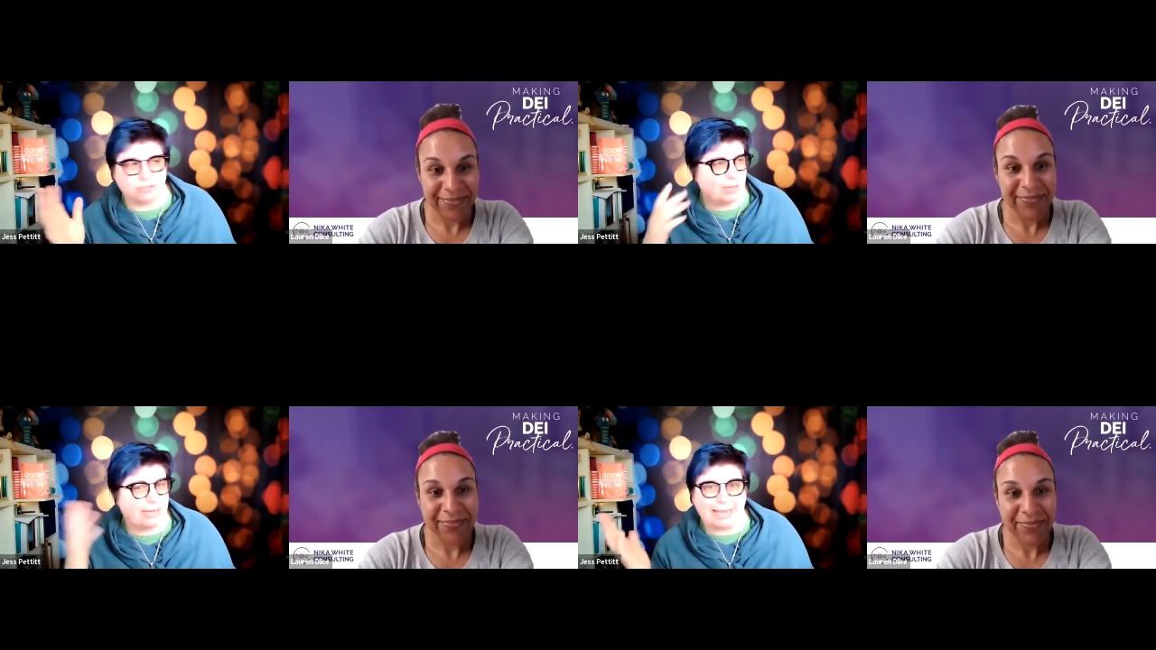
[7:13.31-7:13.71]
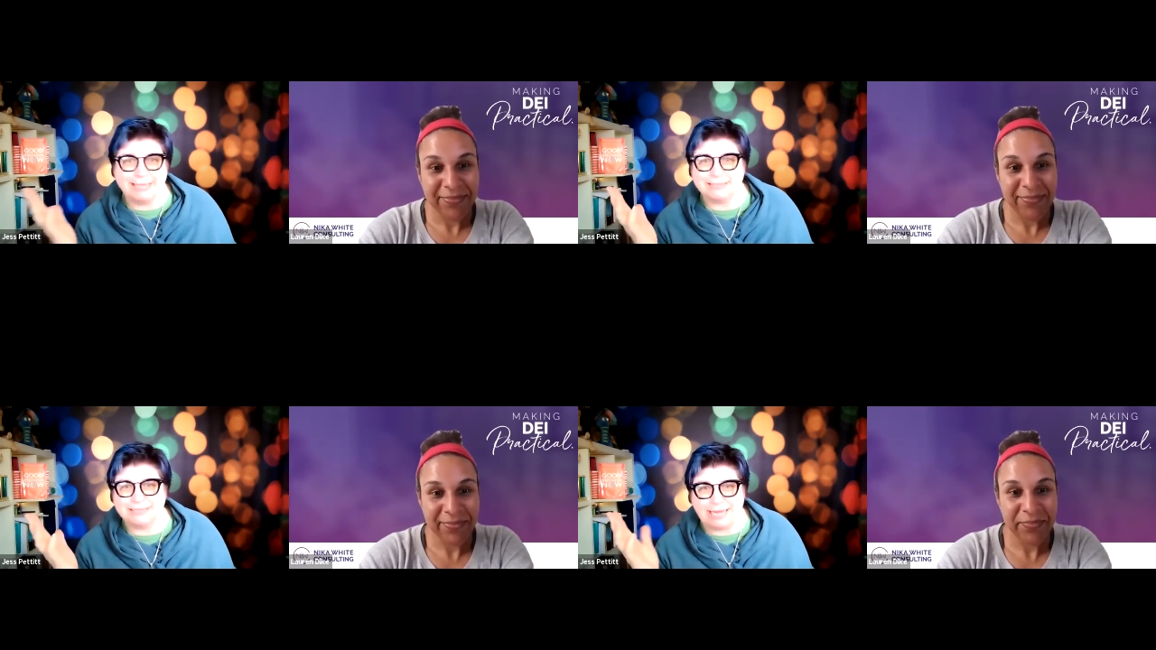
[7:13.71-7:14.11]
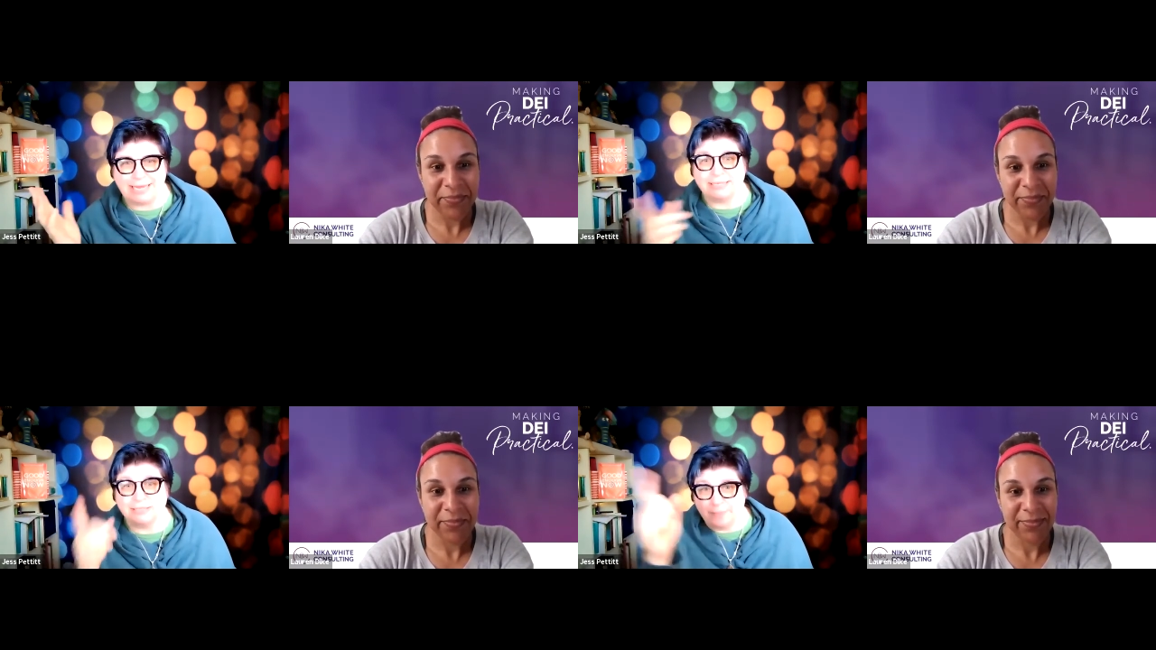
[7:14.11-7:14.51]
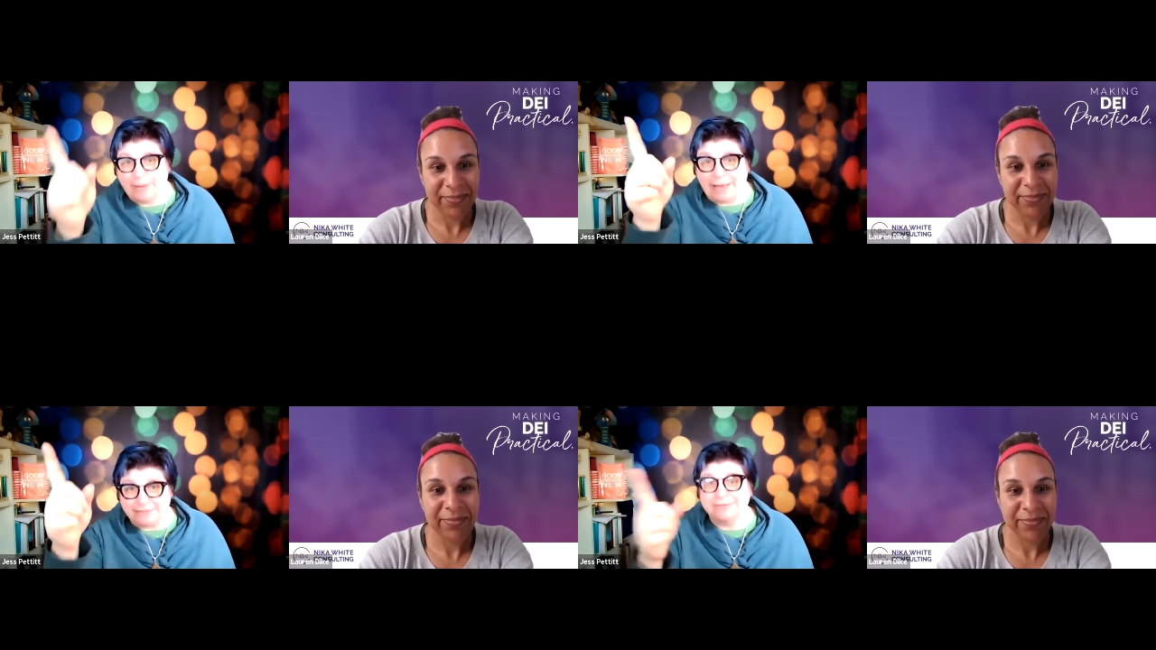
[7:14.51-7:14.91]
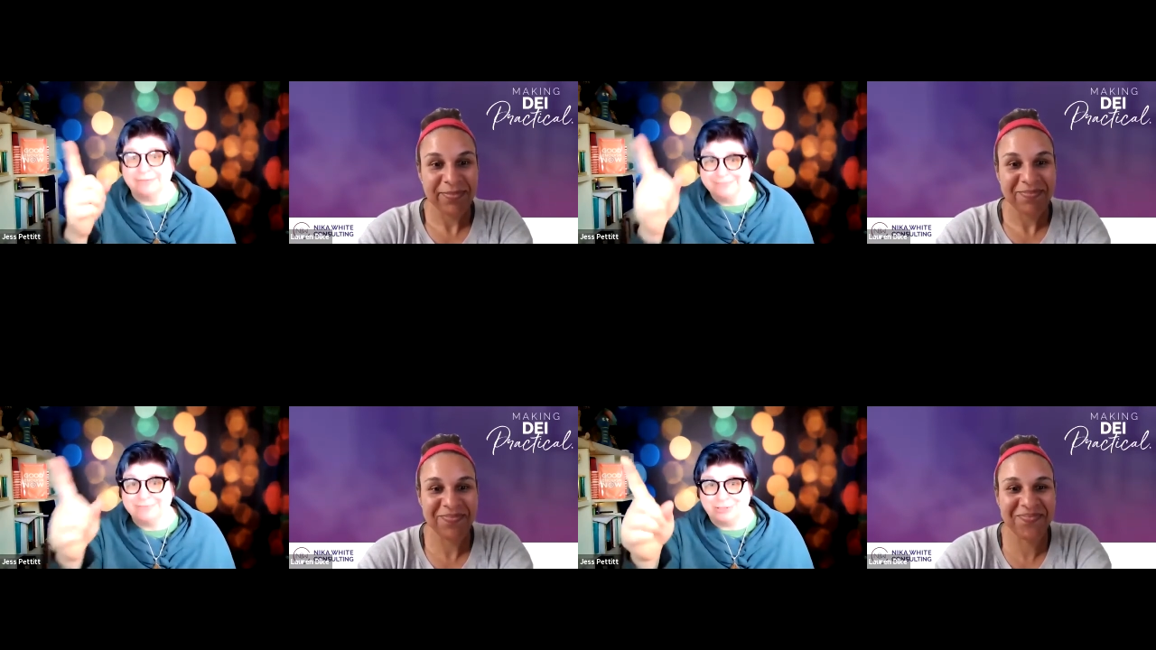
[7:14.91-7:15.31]
Speaker 1: So I can't cite it, but
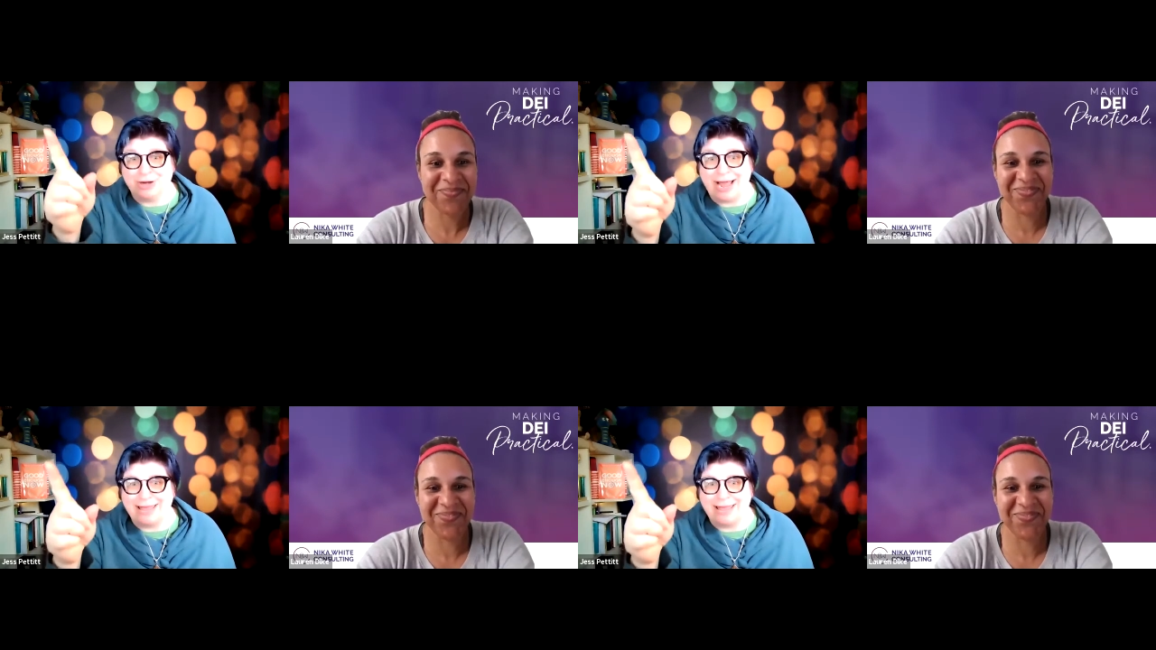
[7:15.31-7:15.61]
try